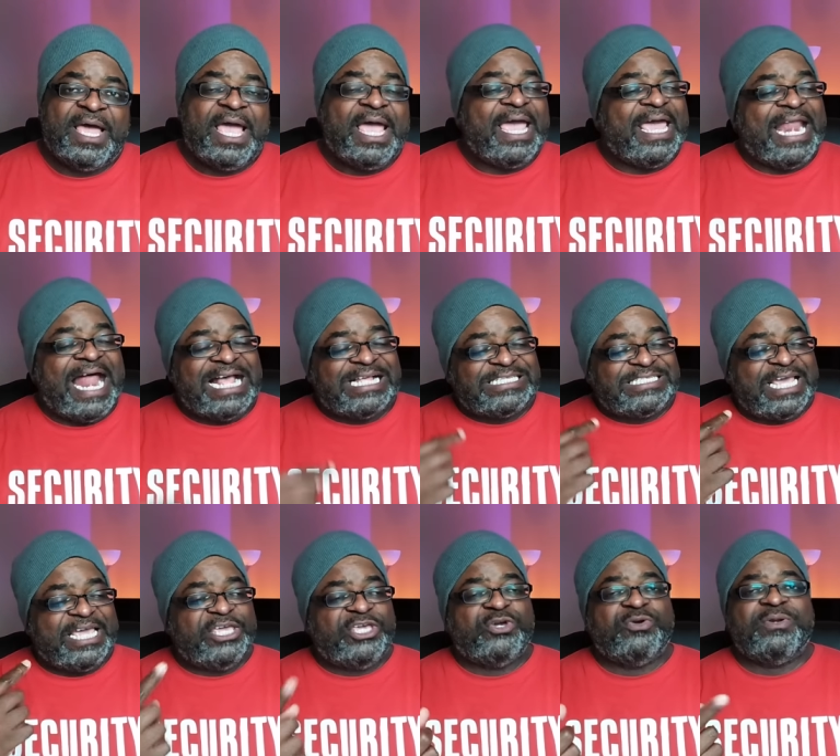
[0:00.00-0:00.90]
and i say
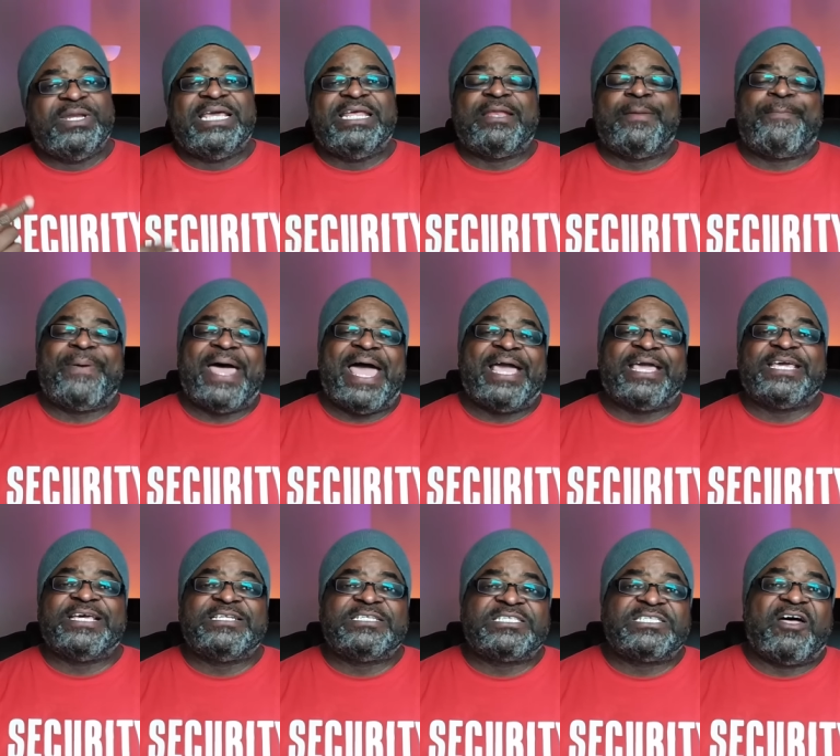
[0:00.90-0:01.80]
you need to pack
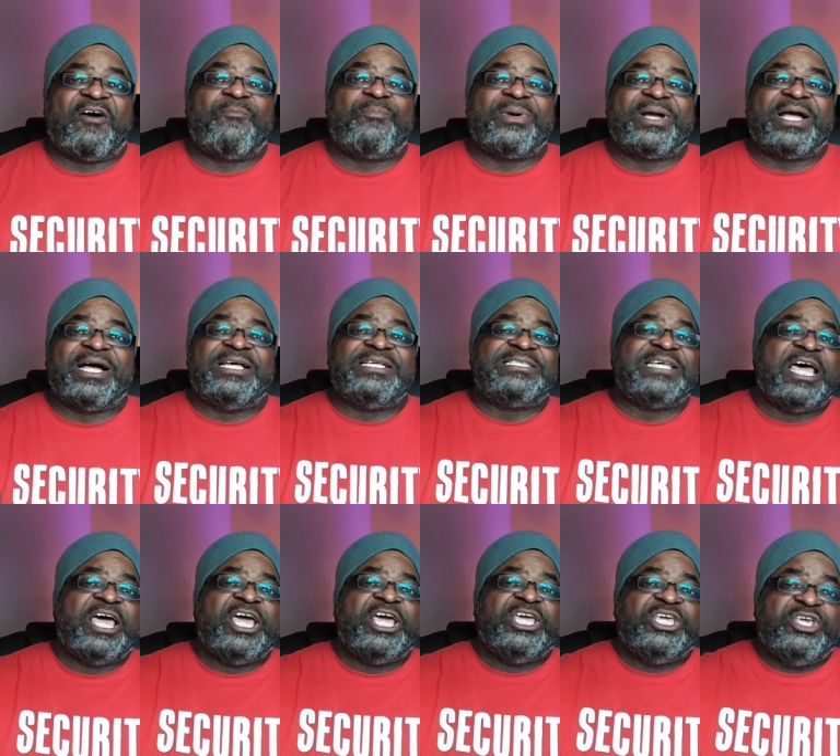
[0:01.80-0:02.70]
your stuff because
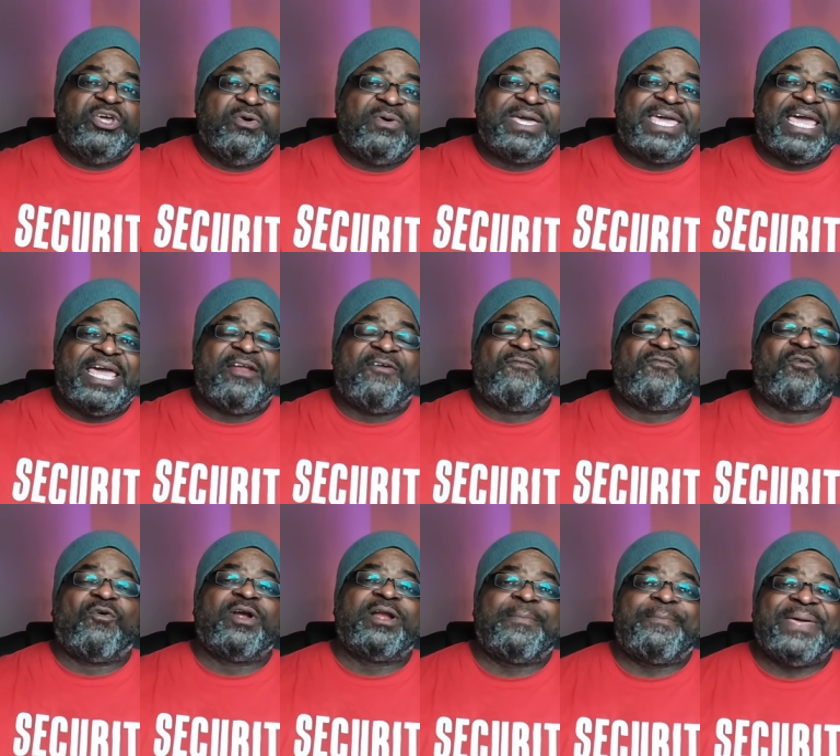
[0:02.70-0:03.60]
you can't
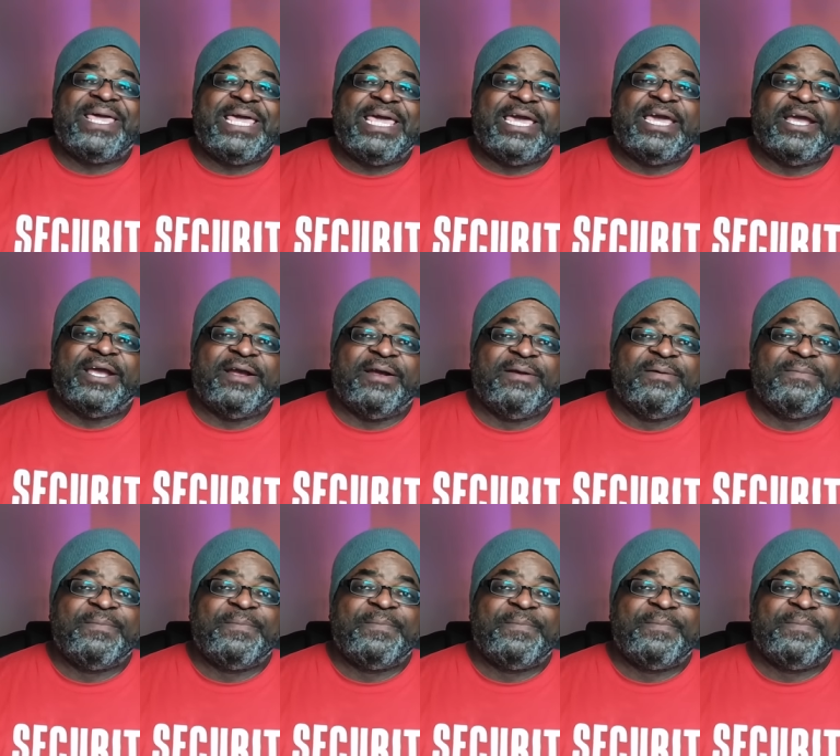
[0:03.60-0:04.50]
afford to be here
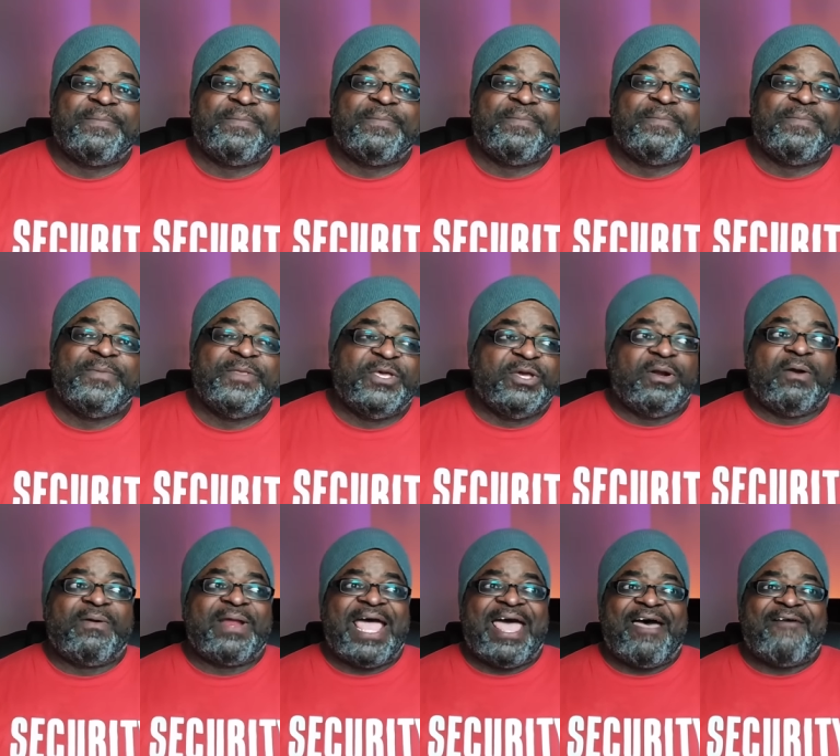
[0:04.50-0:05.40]
you
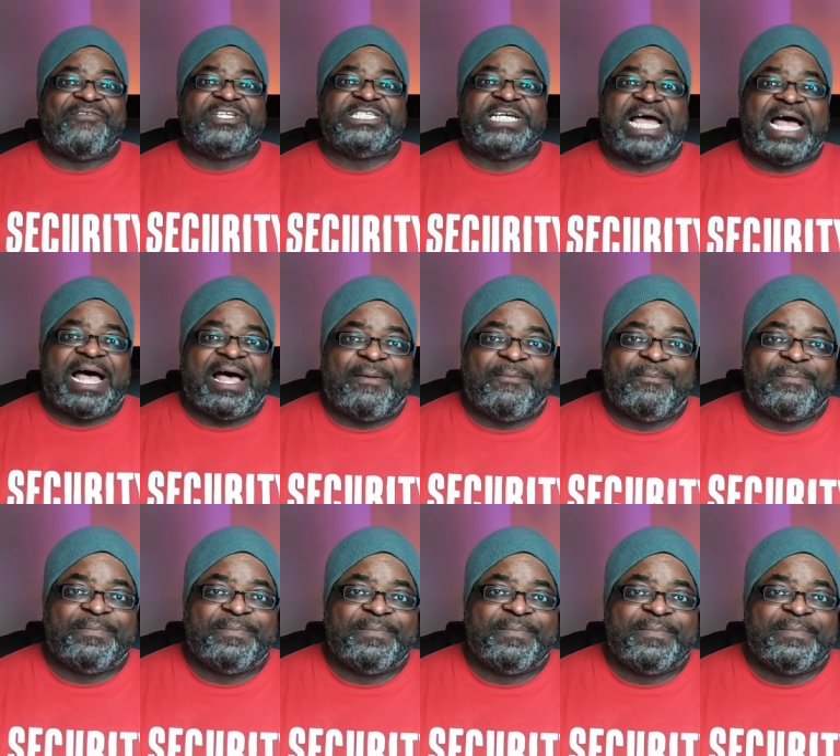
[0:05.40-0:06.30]
don't have a job
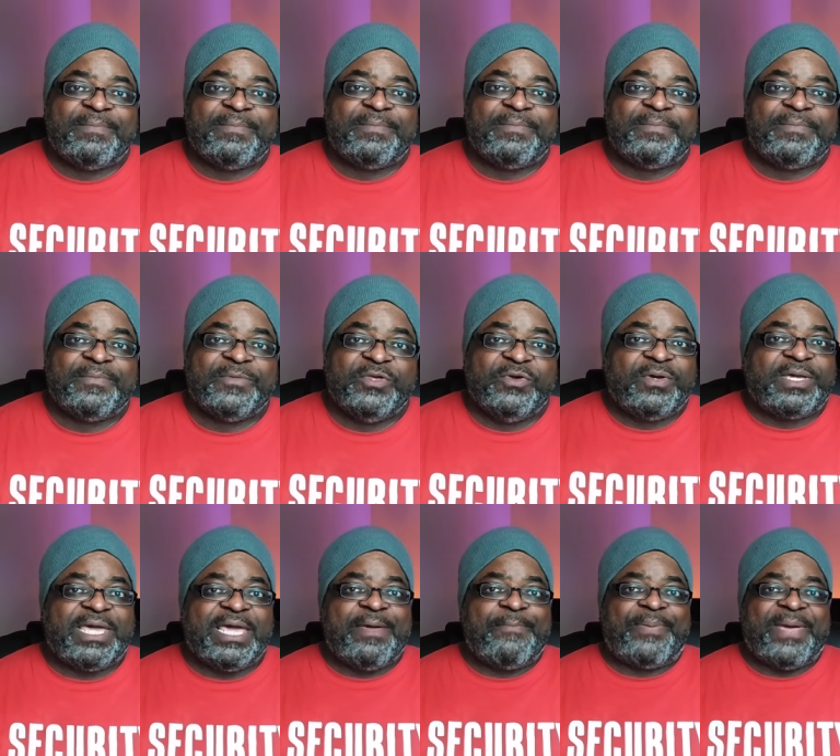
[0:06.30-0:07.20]
you
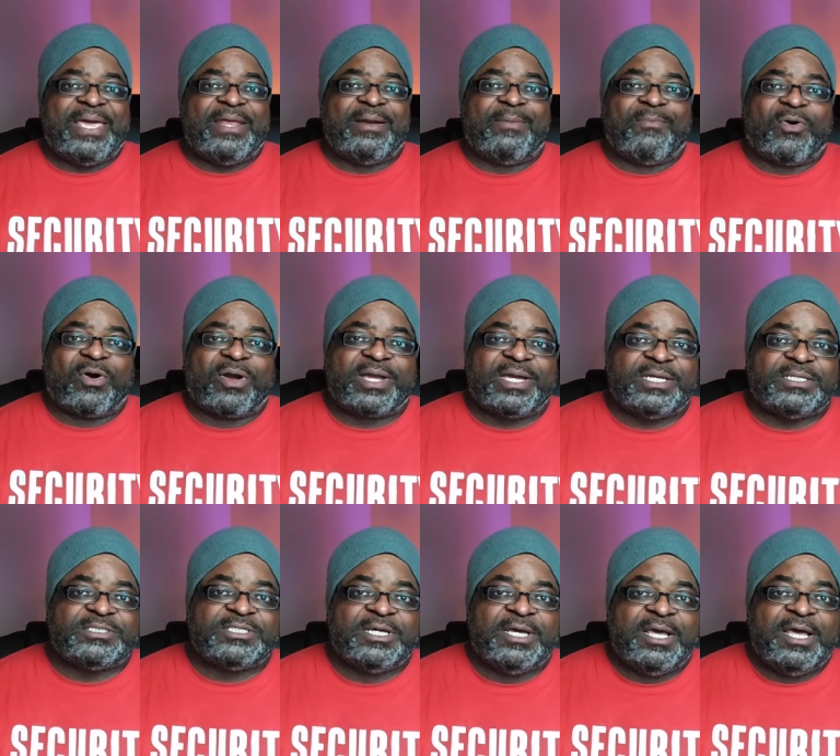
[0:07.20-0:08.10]
can't pay the
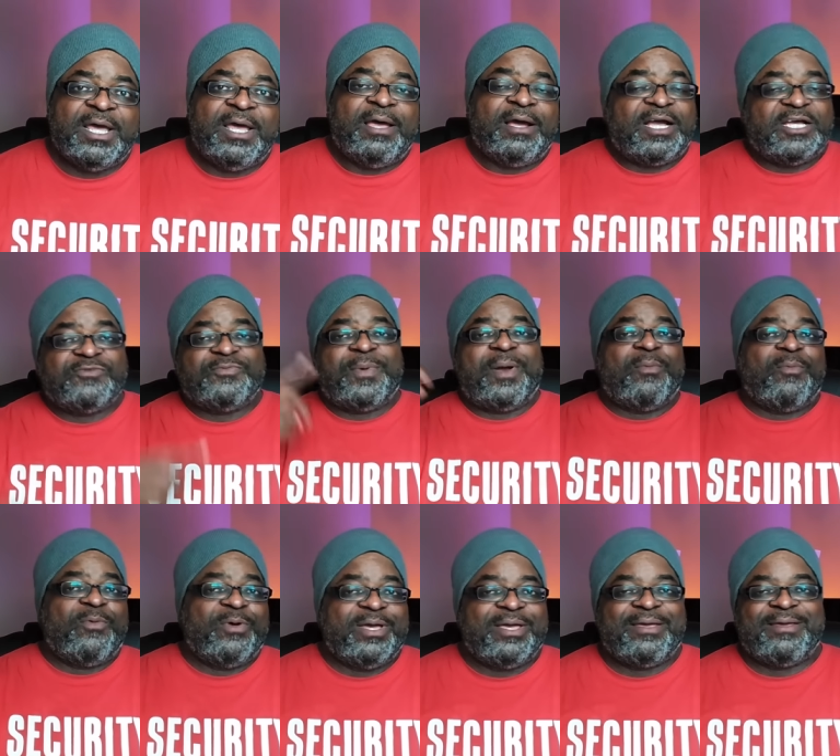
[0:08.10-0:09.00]
mortgage. Because
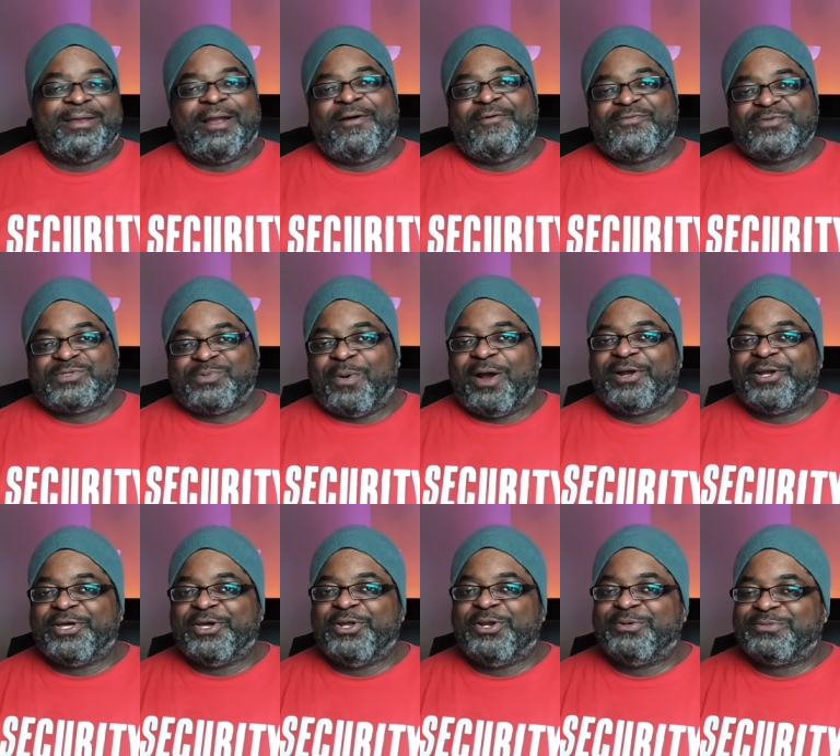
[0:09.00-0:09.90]
remember, we, you know, smart
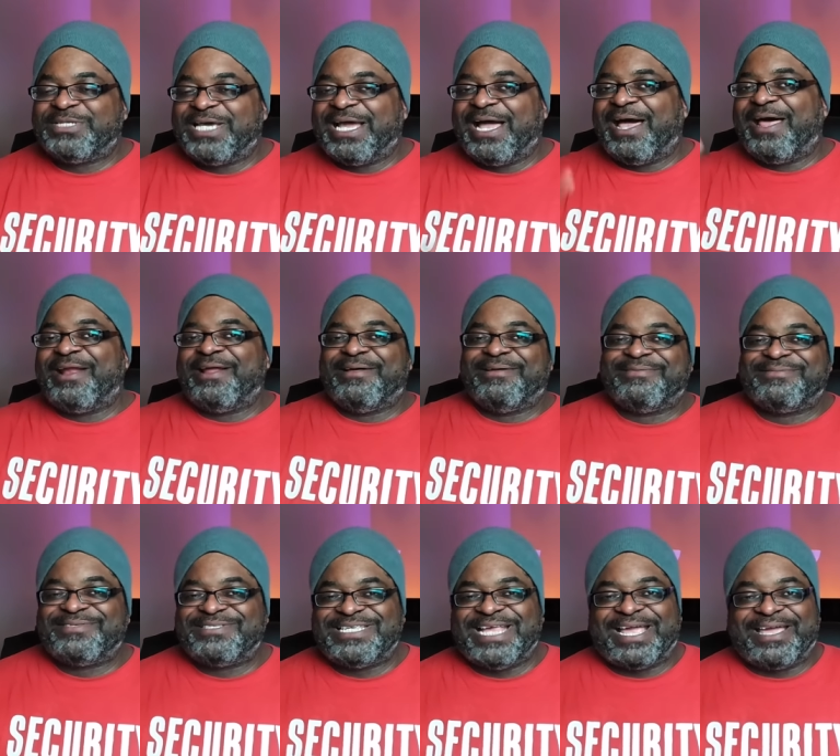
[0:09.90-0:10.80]
dude will take out a
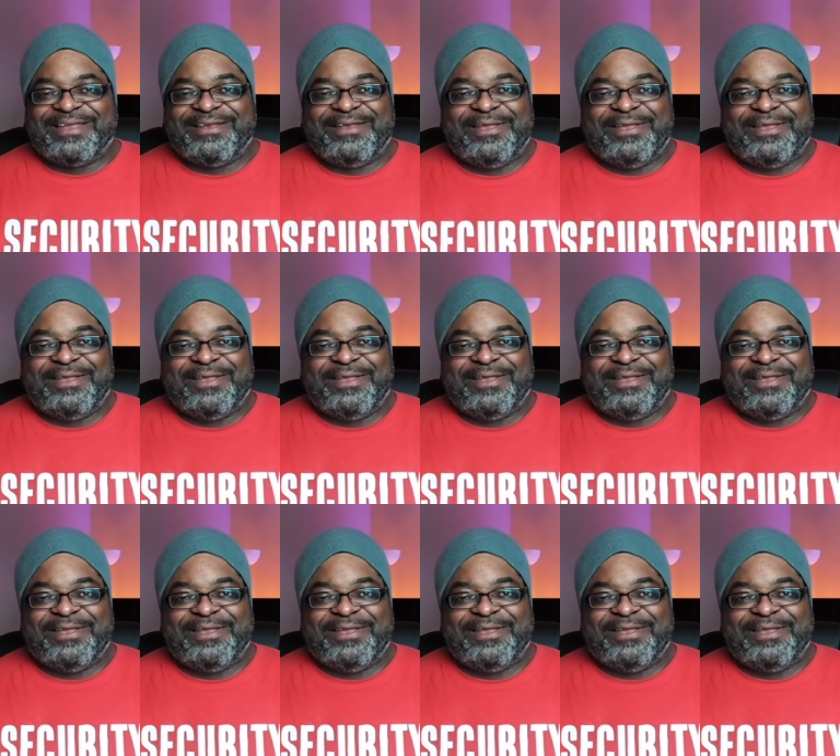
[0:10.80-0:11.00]
second